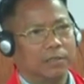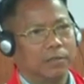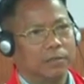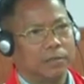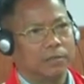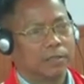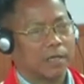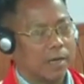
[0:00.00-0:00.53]
the
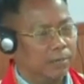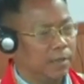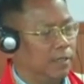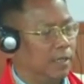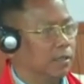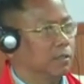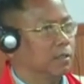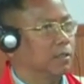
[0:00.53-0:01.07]
tribal
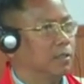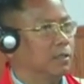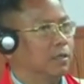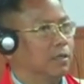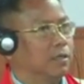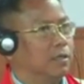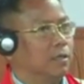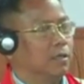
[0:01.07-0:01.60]
land
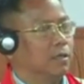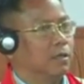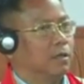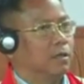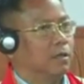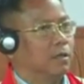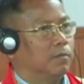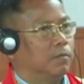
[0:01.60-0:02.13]

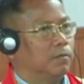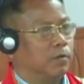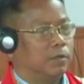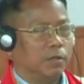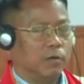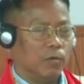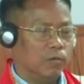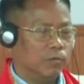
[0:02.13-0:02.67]
for
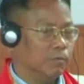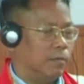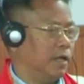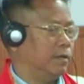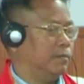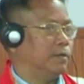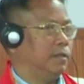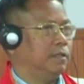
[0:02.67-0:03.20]
their own
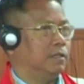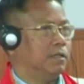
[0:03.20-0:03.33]
benefit.